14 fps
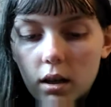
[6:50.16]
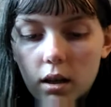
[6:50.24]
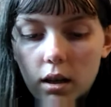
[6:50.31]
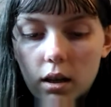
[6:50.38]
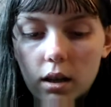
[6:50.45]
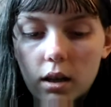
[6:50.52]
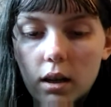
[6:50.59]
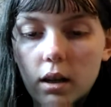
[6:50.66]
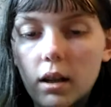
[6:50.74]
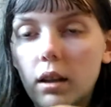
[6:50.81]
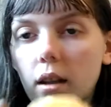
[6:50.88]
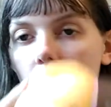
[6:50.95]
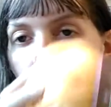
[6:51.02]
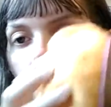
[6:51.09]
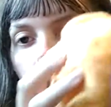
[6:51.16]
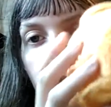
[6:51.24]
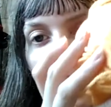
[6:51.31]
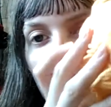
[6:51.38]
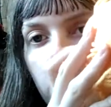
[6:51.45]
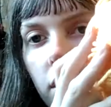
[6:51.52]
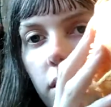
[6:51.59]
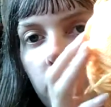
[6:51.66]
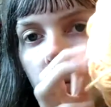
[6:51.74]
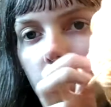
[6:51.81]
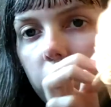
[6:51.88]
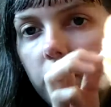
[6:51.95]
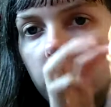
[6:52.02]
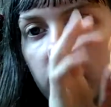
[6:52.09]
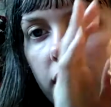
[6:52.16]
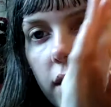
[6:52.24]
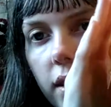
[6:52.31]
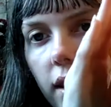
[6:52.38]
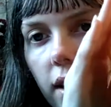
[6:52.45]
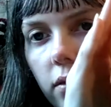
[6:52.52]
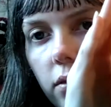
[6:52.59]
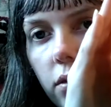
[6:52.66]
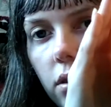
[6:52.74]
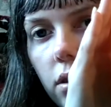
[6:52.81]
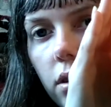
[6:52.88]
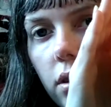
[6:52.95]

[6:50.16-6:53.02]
And I have some Saffron,